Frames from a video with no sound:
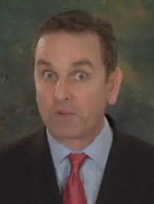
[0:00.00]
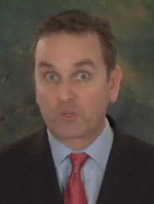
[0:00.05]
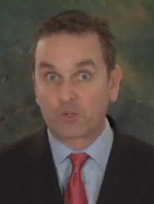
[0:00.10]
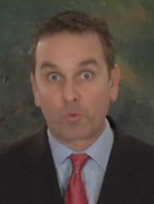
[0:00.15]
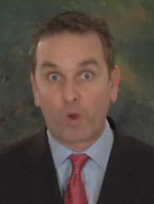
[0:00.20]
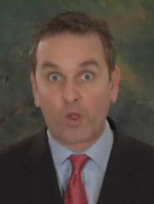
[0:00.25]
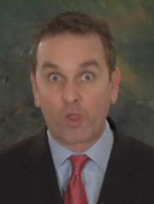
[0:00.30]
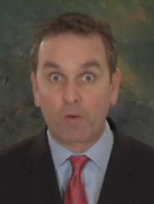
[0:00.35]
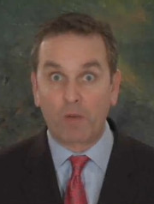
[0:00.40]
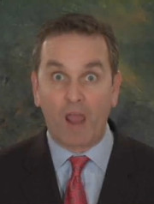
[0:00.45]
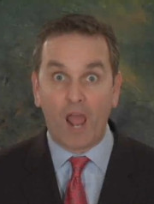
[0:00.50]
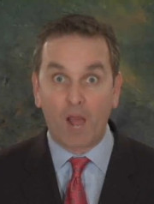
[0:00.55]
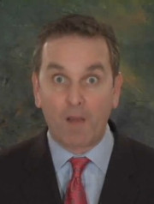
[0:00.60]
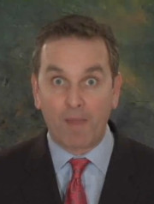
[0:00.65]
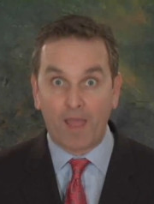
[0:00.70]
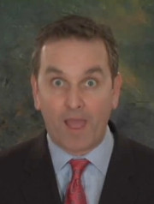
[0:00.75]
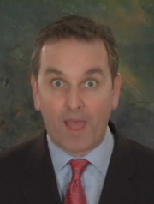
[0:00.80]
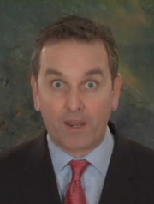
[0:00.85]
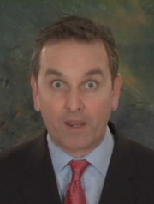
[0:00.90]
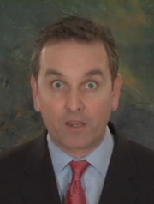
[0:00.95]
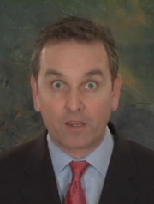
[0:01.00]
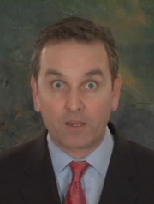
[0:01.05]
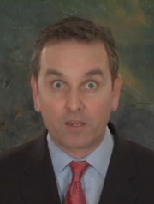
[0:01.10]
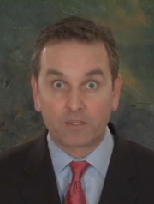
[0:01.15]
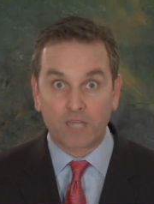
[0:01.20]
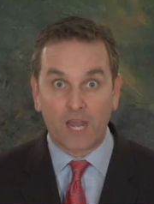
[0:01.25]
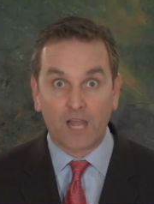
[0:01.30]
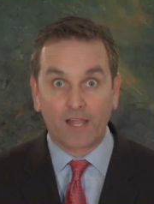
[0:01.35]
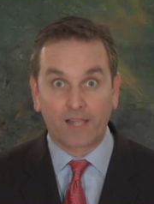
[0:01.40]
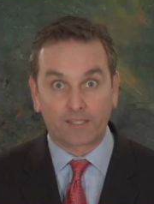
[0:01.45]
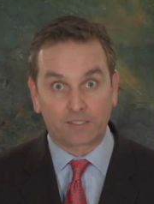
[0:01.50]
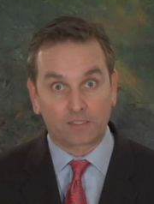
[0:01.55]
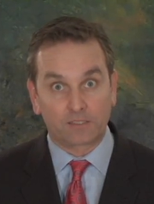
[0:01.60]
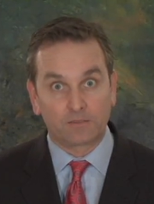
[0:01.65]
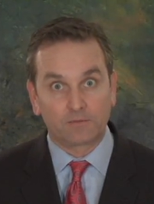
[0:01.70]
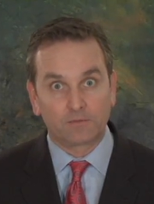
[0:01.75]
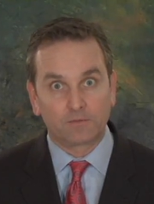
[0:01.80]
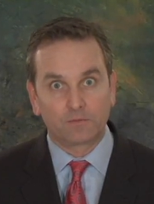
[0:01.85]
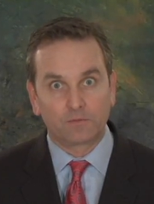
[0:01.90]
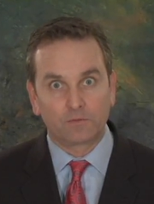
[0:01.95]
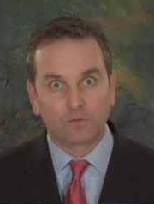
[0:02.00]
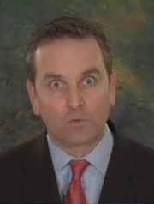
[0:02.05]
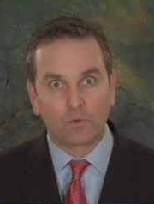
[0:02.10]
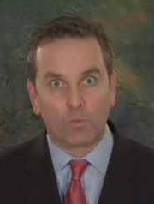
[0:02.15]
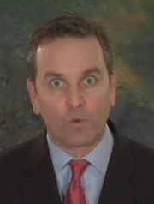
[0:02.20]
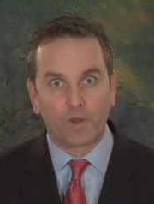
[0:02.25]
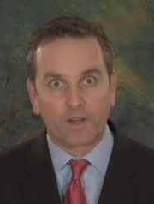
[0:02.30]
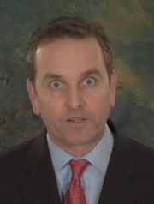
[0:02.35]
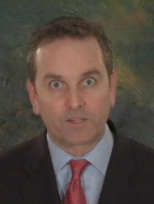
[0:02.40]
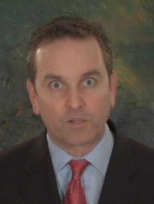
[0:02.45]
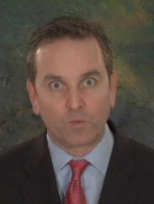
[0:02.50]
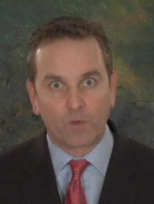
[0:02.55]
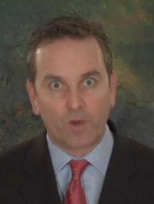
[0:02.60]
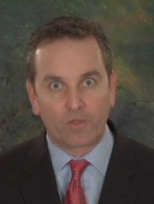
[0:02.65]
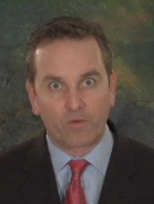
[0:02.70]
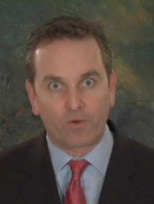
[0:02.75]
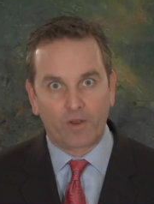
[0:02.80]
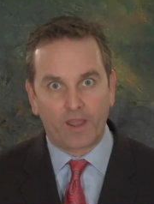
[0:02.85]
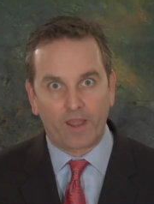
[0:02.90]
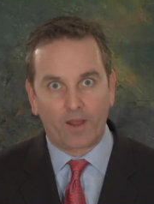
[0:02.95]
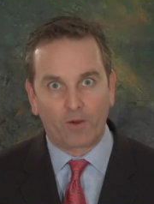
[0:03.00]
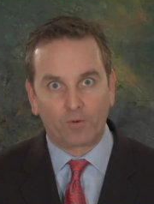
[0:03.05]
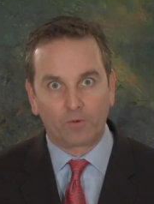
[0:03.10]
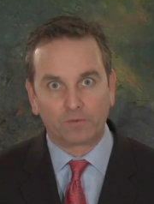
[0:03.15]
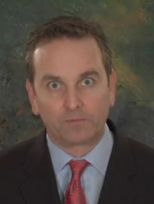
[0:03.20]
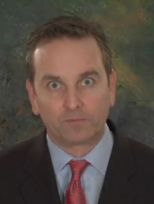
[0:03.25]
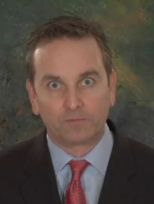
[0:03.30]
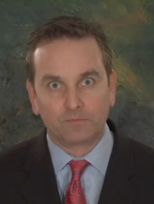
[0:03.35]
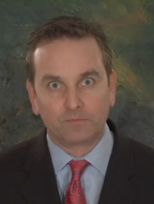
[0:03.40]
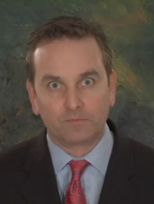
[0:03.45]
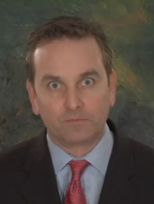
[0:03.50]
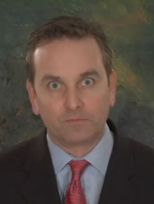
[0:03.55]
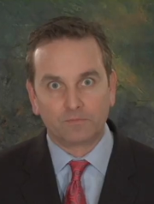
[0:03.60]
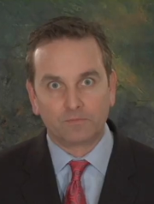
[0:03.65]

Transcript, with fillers: Mr. Weather Now Man, tell us, what is the weather now?